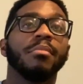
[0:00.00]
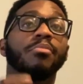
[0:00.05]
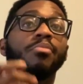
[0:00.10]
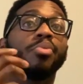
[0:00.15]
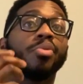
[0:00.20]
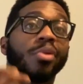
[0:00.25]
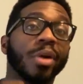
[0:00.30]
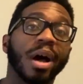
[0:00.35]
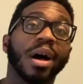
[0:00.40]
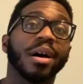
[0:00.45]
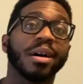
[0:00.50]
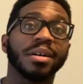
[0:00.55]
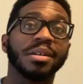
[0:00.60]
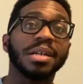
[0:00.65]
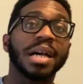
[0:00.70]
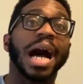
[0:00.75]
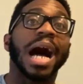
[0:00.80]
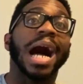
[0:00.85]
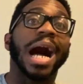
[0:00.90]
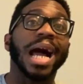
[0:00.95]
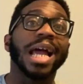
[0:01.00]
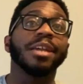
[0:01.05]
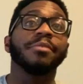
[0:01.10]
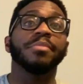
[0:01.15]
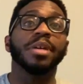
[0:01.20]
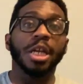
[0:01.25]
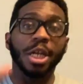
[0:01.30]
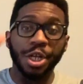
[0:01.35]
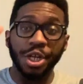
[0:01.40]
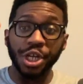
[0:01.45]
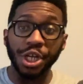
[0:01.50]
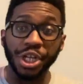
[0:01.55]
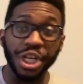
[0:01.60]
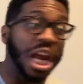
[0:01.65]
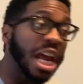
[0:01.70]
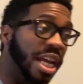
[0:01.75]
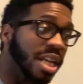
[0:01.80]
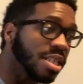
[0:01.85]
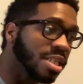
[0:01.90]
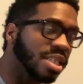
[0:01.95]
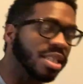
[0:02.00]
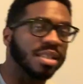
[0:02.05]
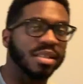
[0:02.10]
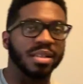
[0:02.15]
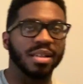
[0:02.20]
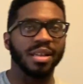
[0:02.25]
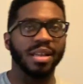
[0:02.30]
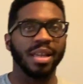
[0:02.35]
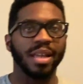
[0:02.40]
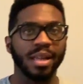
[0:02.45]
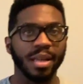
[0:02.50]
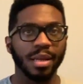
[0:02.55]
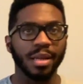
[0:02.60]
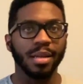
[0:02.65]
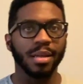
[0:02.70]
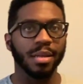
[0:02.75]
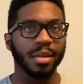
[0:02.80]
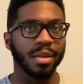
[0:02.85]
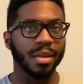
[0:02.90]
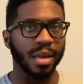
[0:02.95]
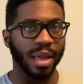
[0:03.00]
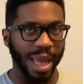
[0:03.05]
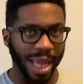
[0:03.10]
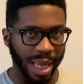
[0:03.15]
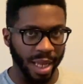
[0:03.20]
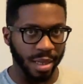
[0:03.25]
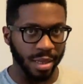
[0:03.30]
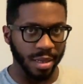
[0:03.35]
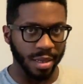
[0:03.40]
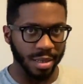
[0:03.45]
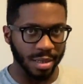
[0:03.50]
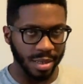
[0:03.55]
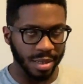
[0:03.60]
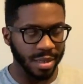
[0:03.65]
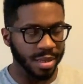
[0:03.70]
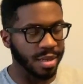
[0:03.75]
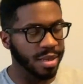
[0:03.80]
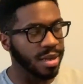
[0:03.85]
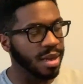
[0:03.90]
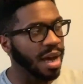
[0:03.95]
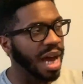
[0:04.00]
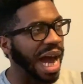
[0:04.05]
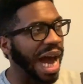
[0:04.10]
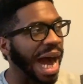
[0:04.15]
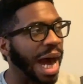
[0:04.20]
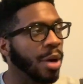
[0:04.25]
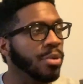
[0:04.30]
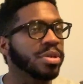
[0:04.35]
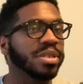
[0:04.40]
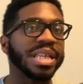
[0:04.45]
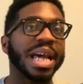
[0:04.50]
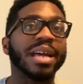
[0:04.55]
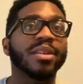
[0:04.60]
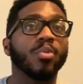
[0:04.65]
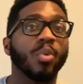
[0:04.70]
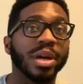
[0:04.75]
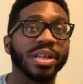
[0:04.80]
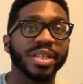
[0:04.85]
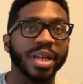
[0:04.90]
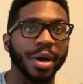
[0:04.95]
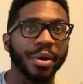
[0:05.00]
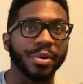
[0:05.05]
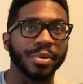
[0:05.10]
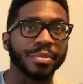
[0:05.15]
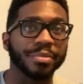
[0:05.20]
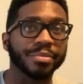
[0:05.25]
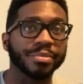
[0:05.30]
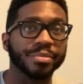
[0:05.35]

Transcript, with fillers: bruh, I'm yeeting out that window.